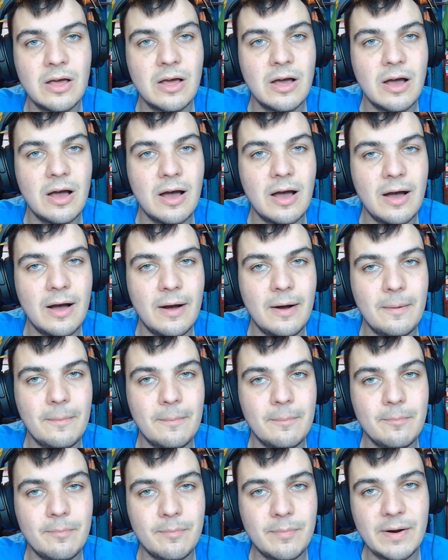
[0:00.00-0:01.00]

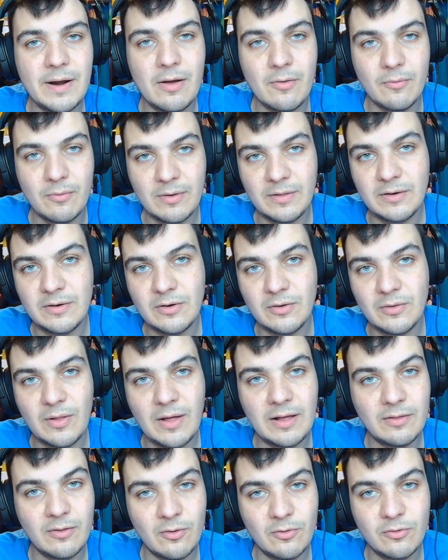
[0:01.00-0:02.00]
But I really do like
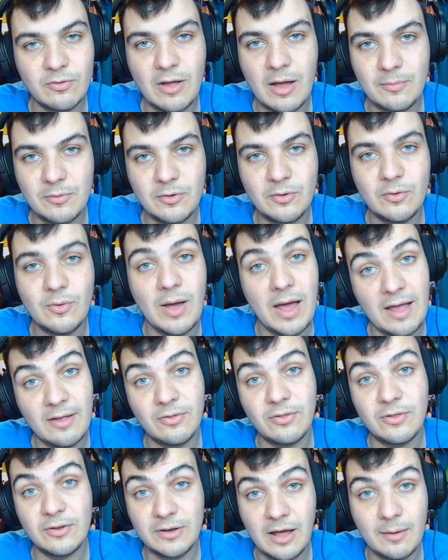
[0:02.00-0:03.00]
those top two as
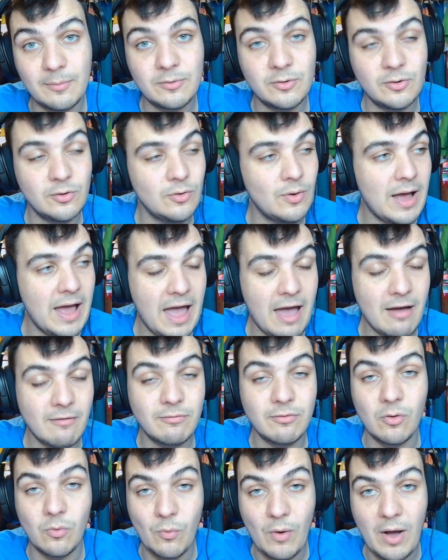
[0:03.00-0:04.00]
the top two I have for
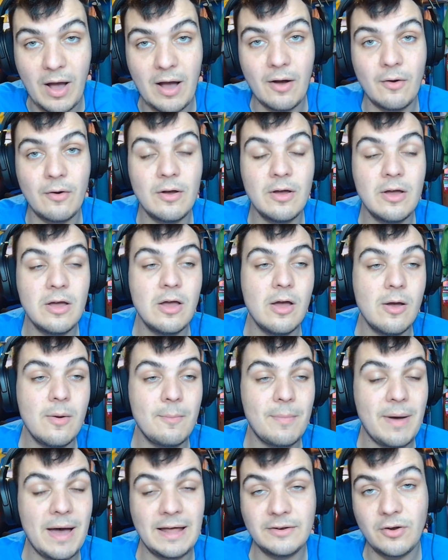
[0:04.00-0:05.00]
a while.
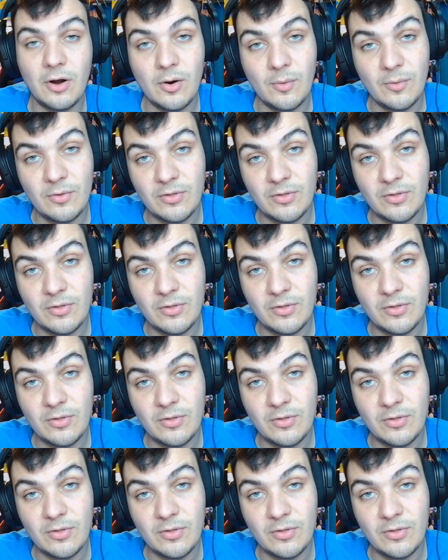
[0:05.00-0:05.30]
Pine Tar was the